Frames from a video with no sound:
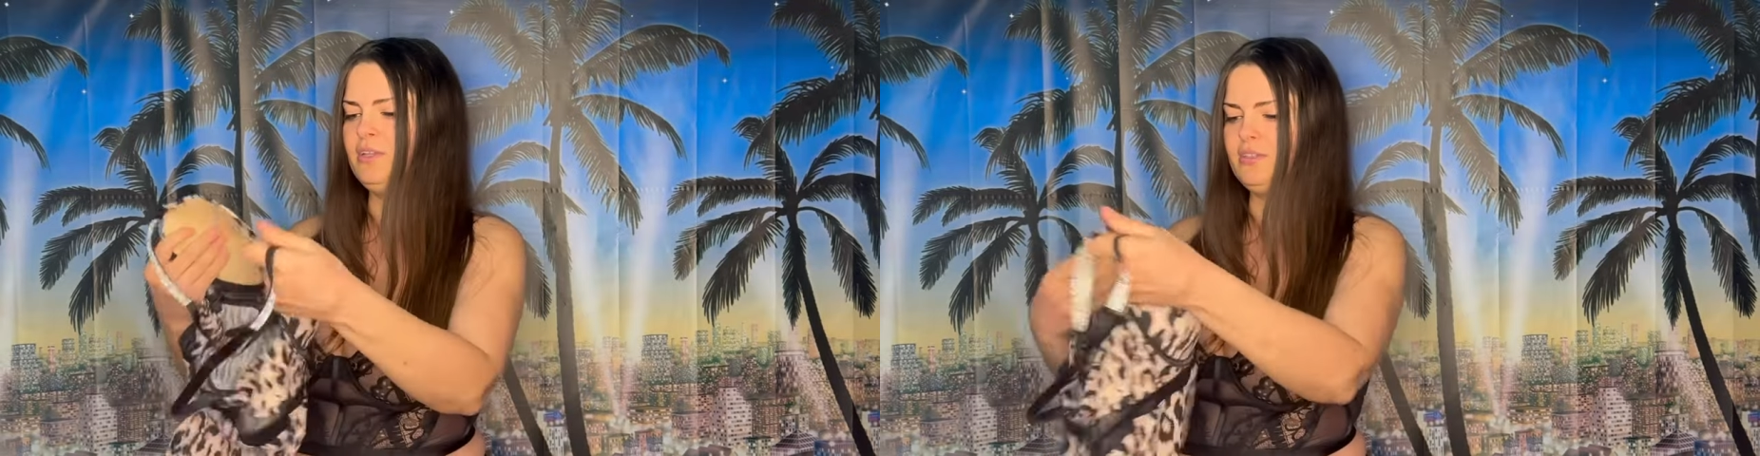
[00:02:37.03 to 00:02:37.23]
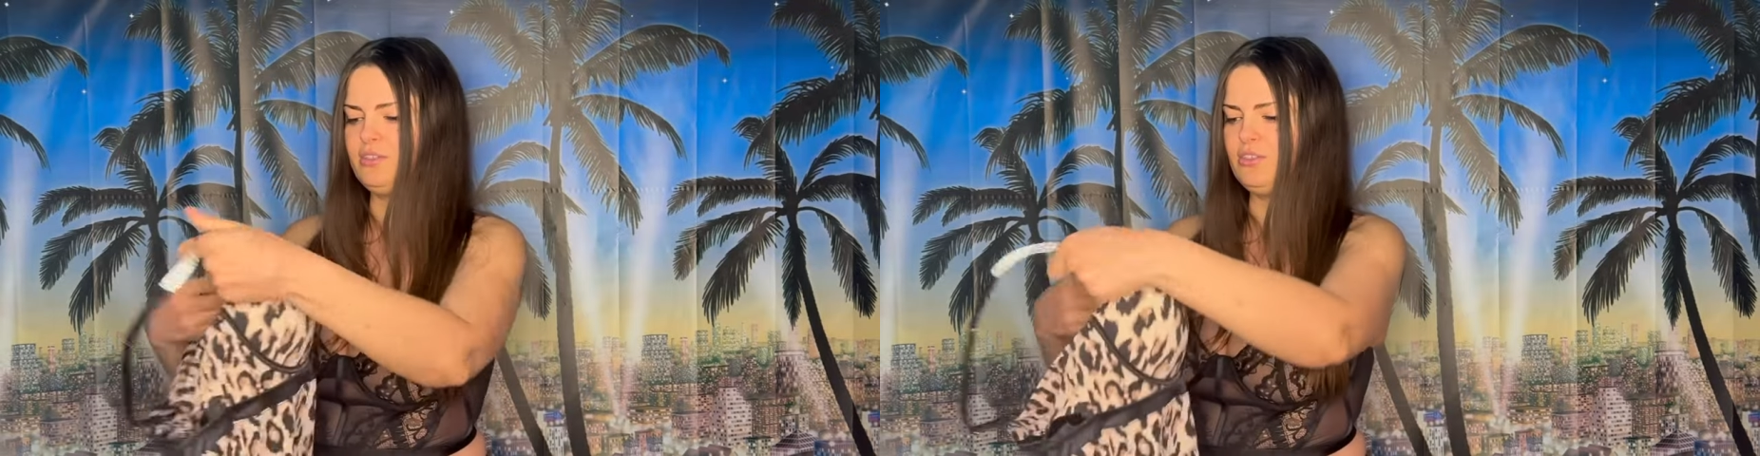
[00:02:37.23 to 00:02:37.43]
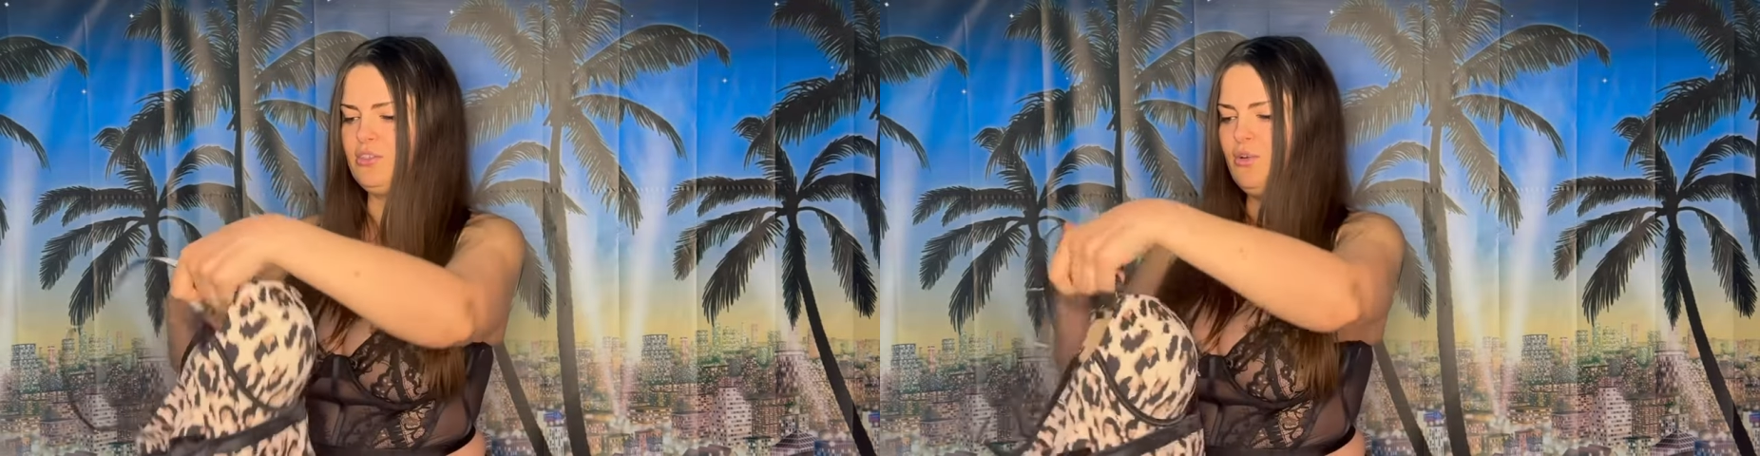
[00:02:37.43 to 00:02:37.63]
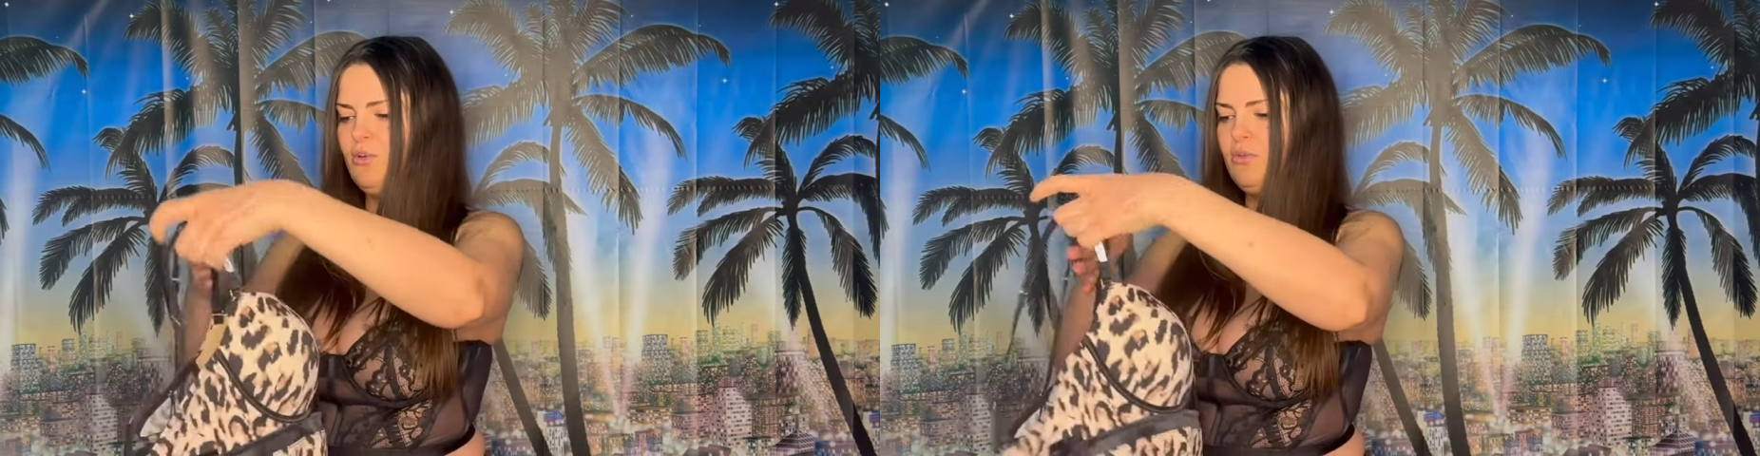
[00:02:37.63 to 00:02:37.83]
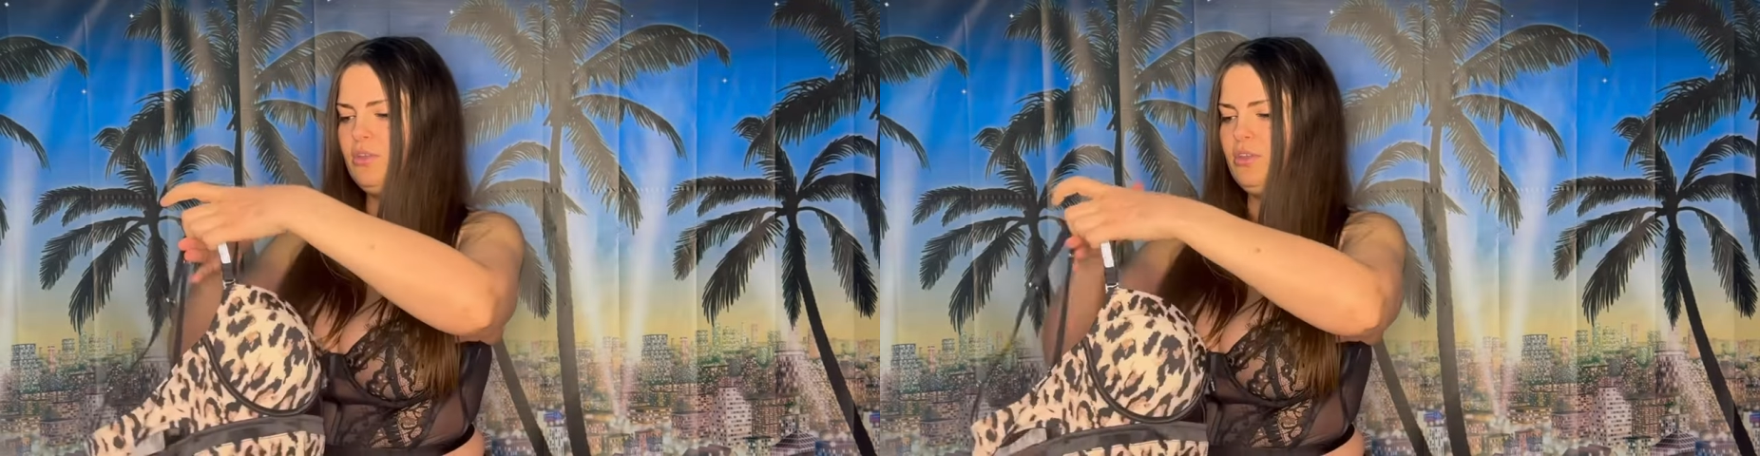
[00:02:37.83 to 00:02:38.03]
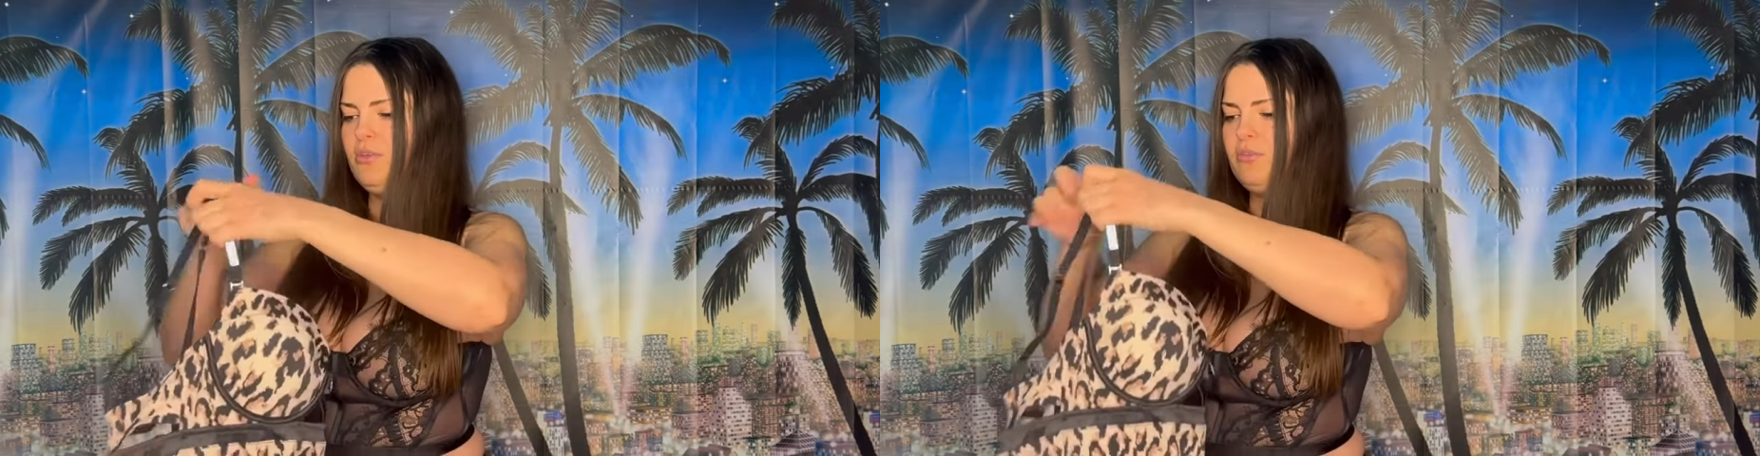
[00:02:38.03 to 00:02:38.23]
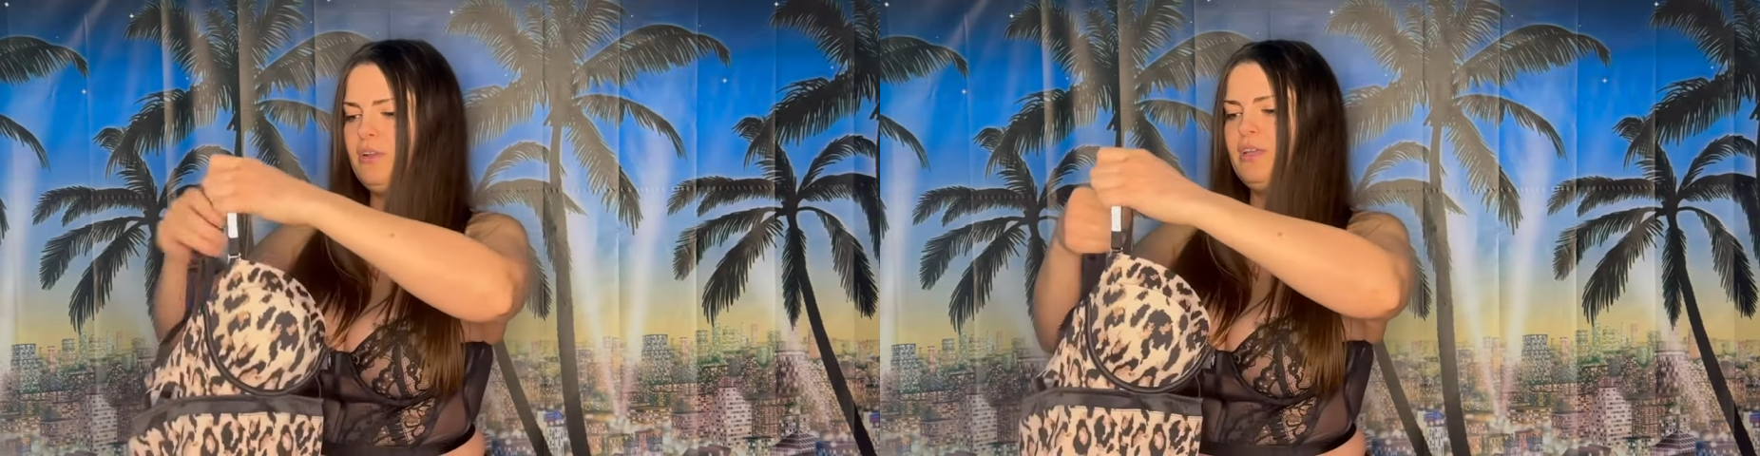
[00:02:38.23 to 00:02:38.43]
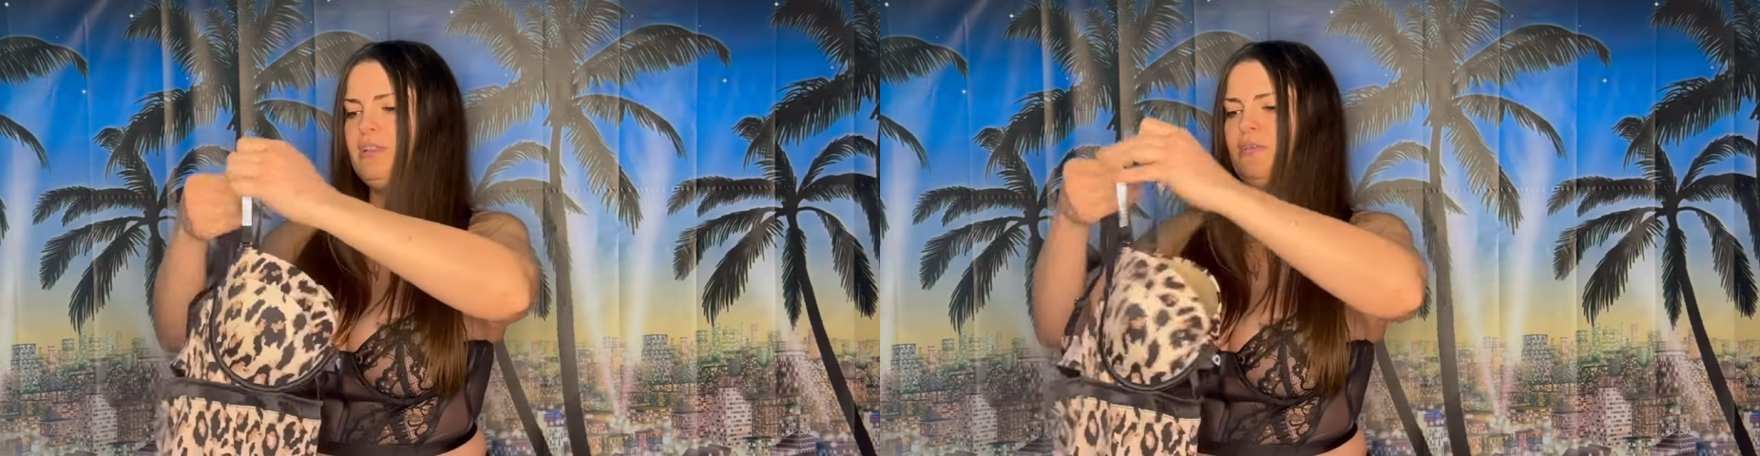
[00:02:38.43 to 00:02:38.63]
is so cute.
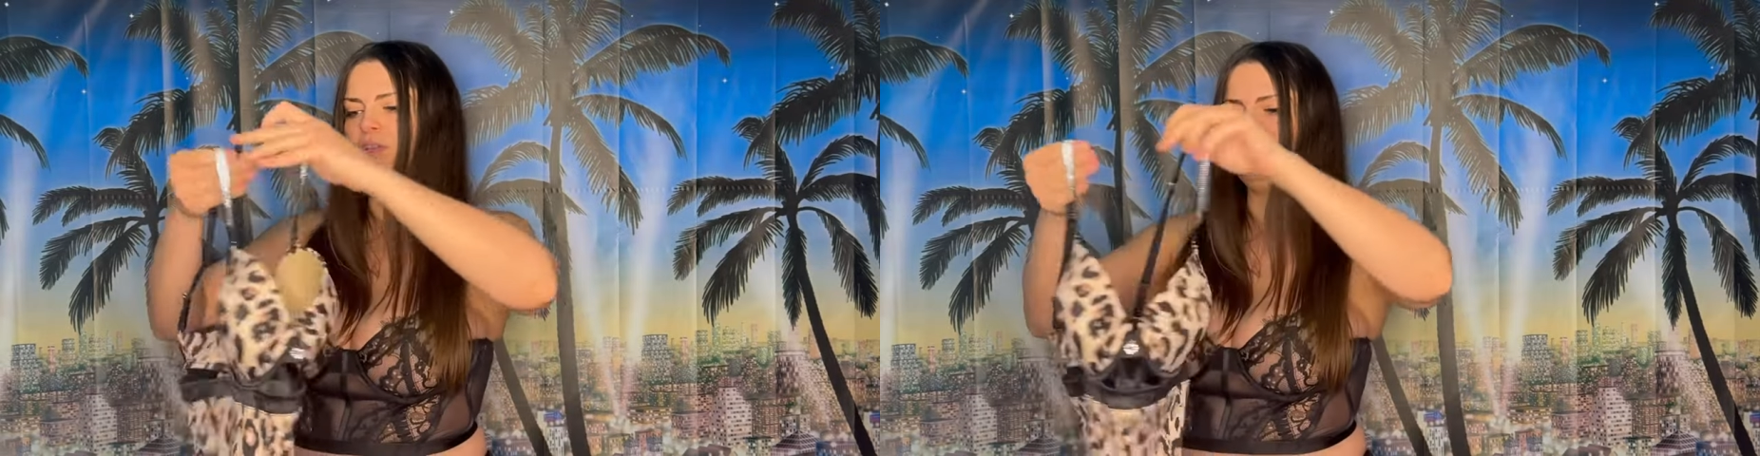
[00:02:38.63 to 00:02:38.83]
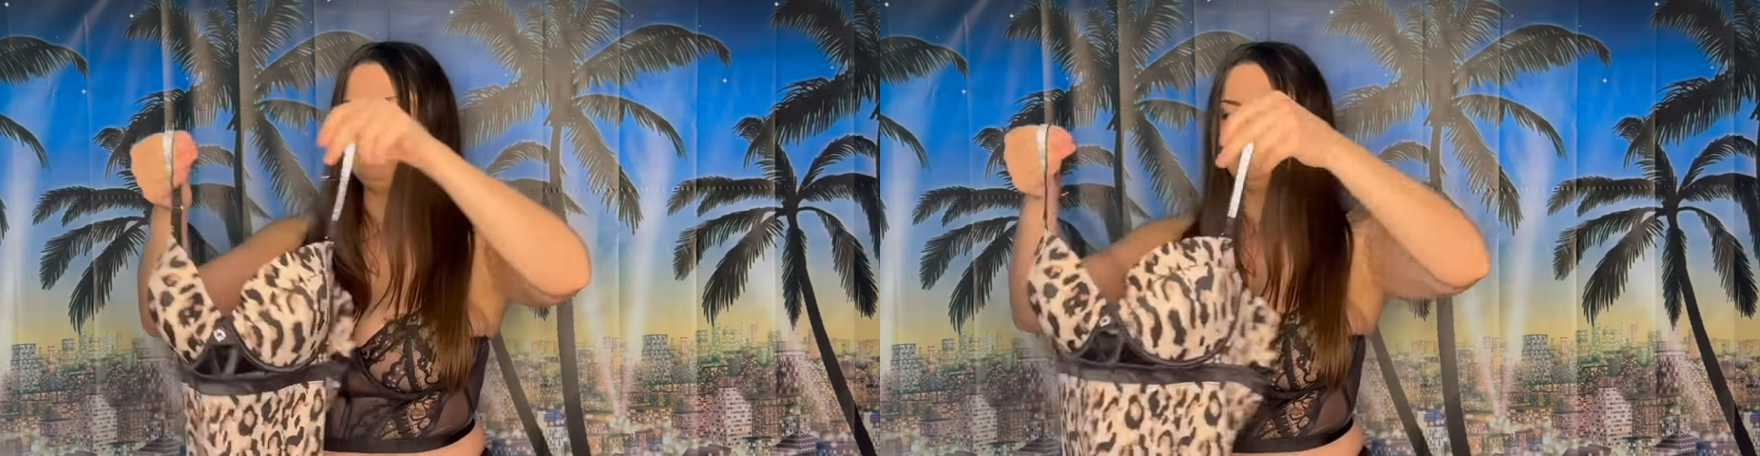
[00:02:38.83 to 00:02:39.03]
I love it.